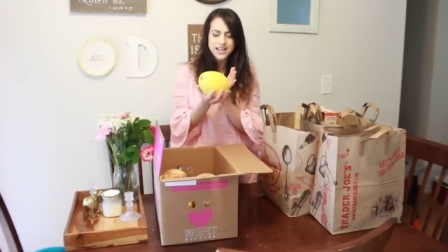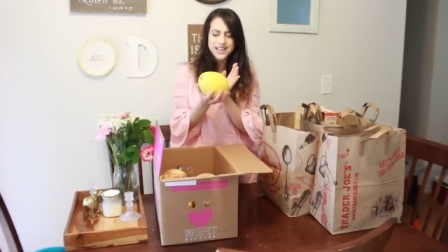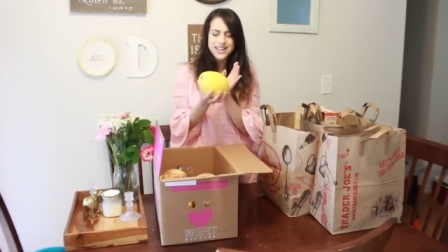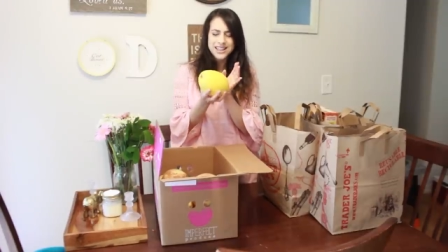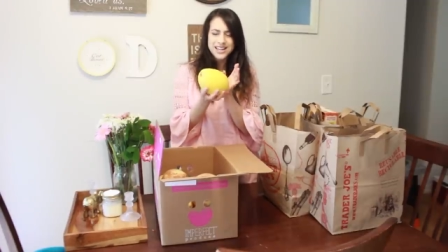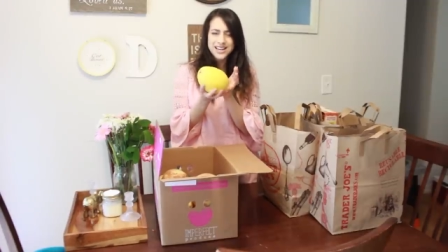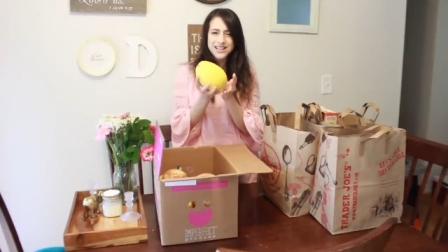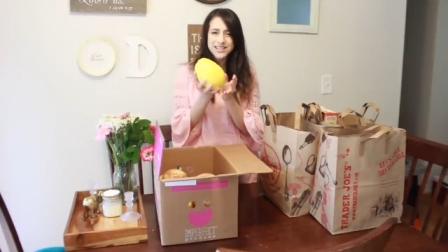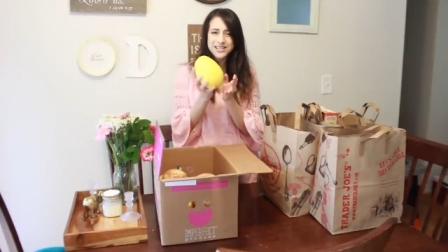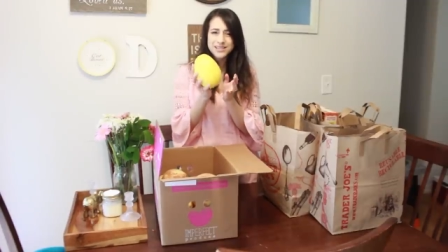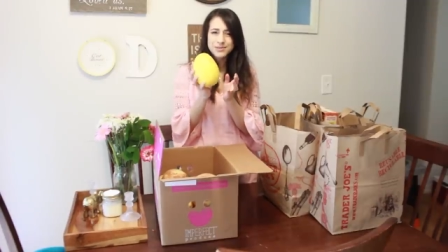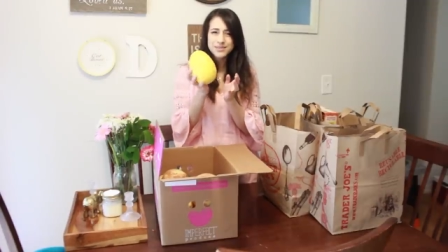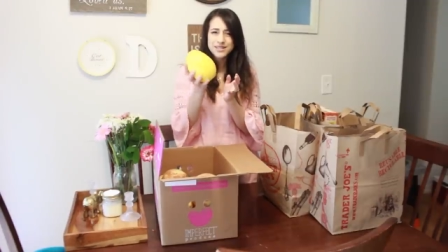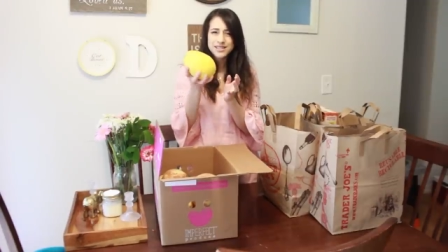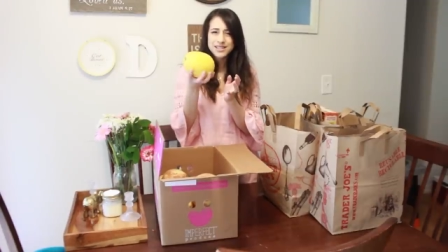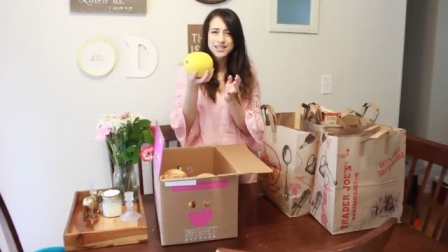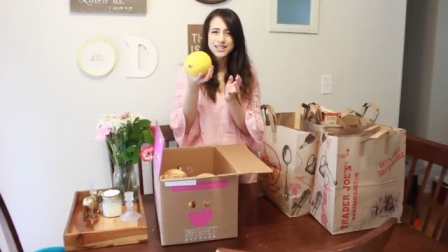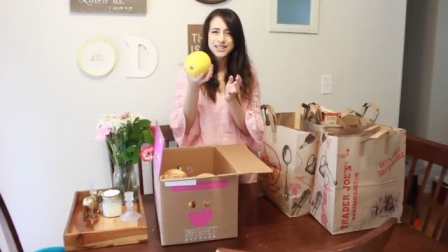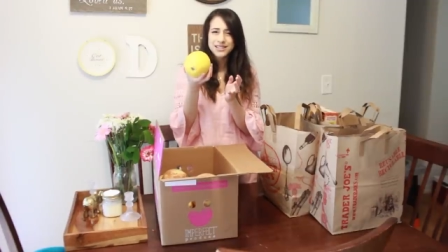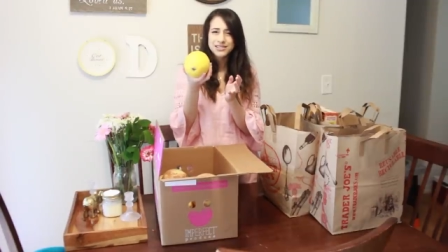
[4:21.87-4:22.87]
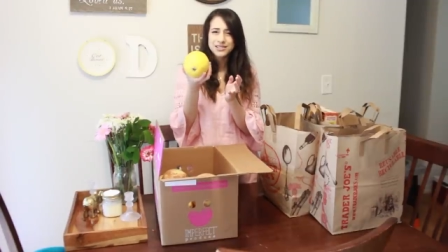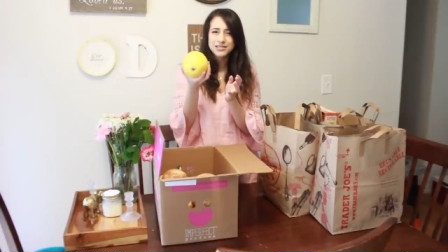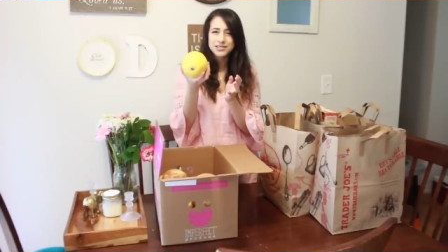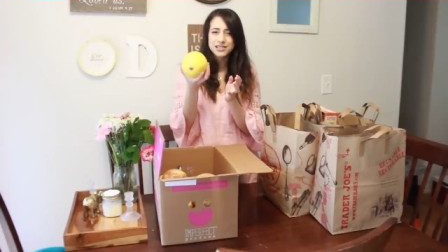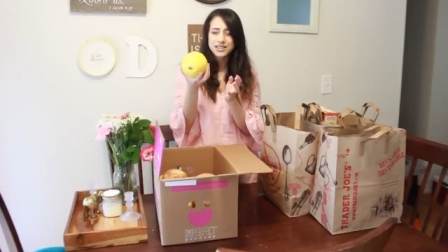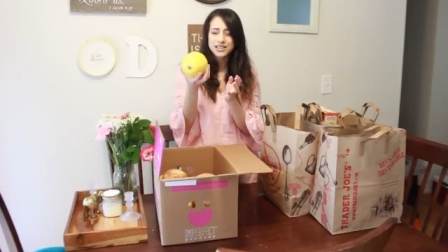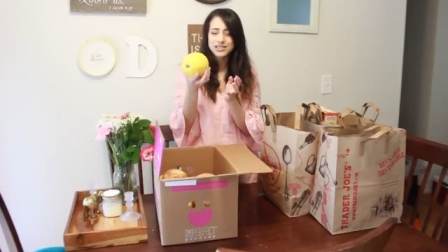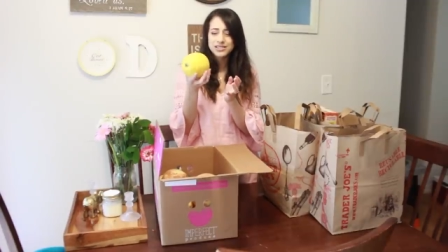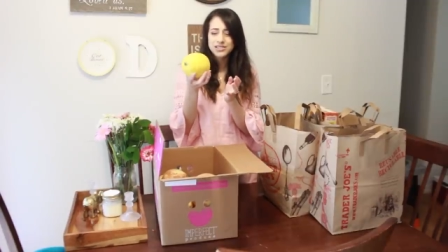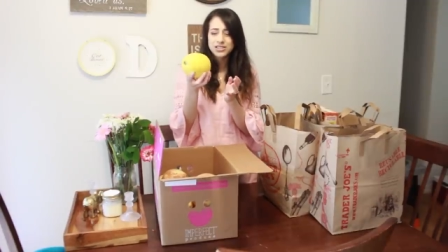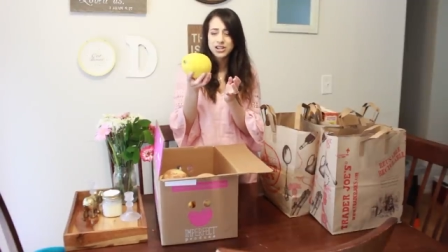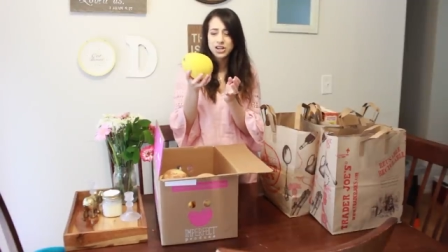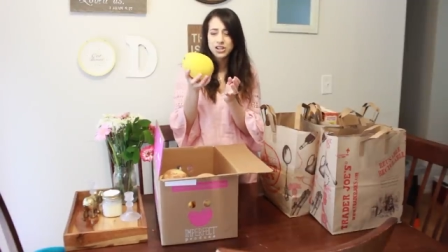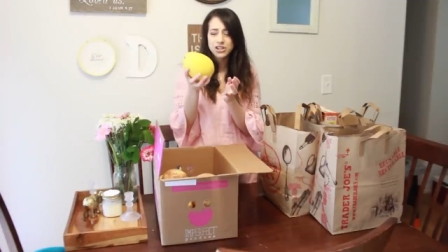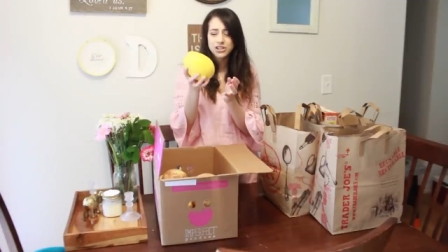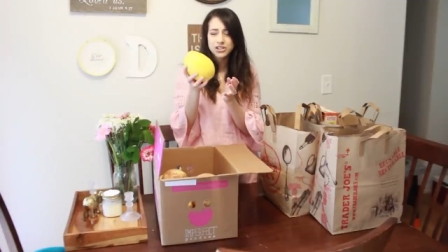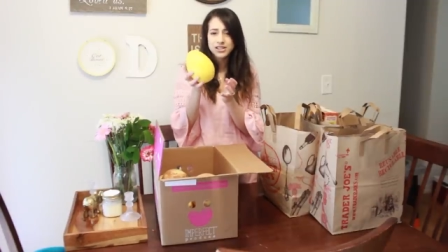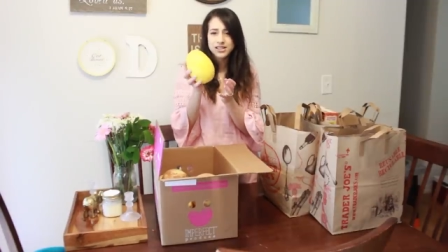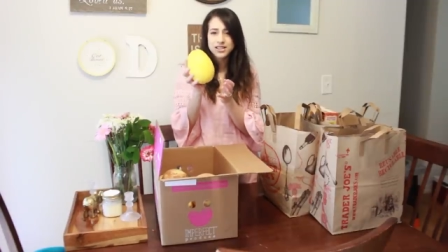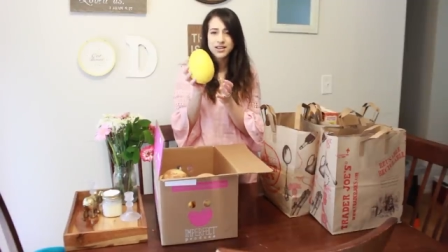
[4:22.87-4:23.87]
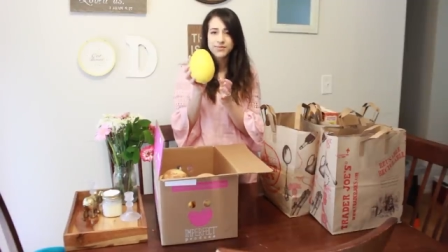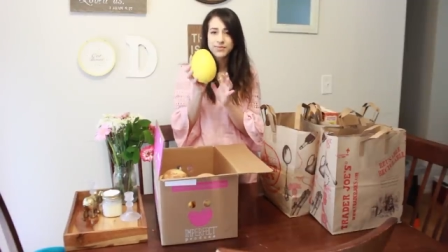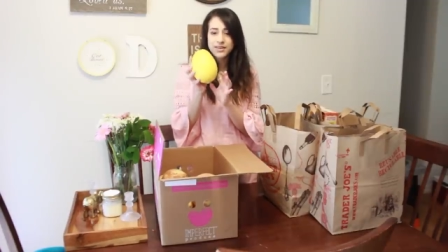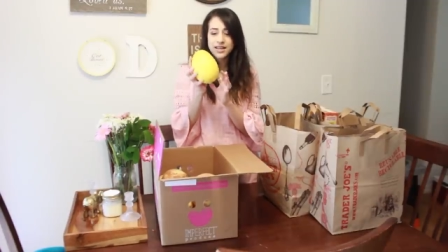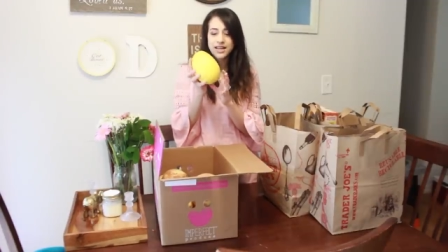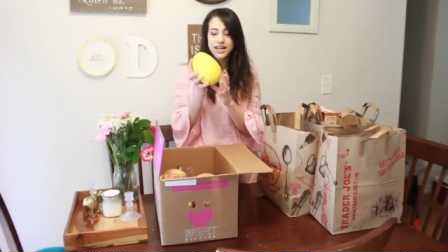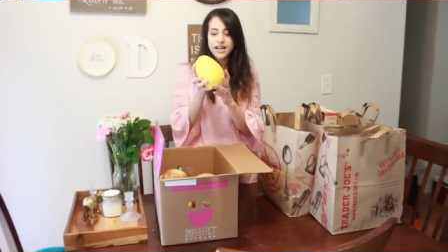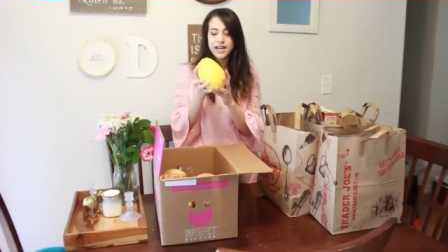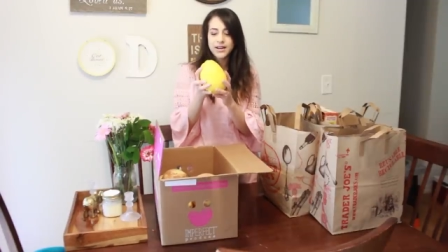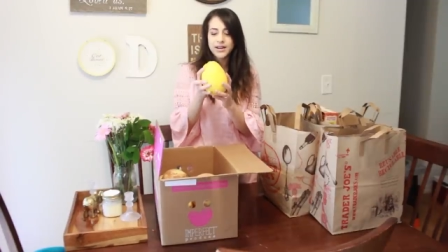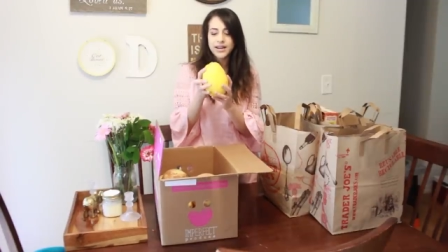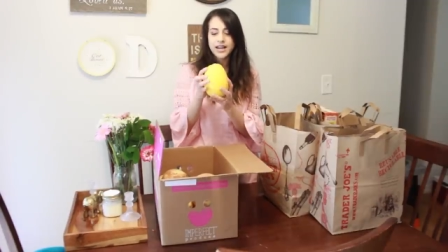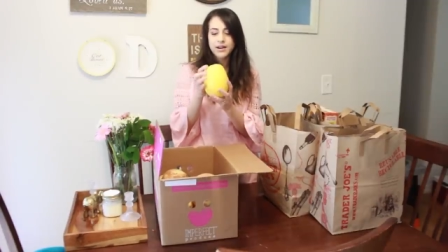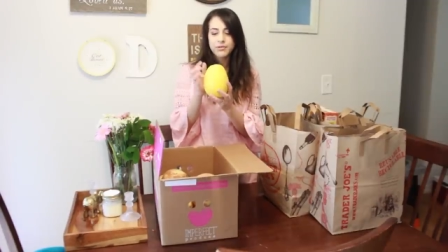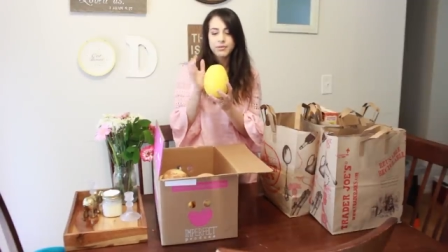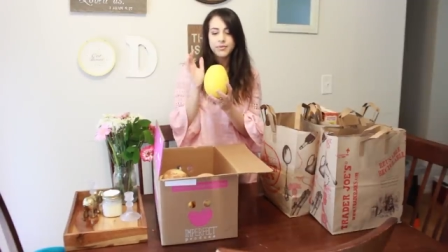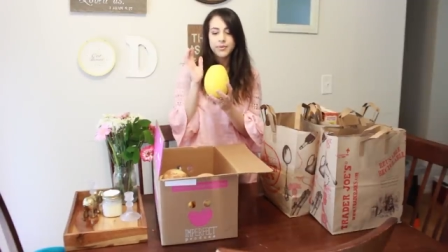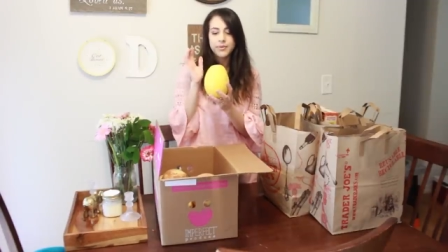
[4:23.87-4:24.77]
I think this was like a dollar something. I can't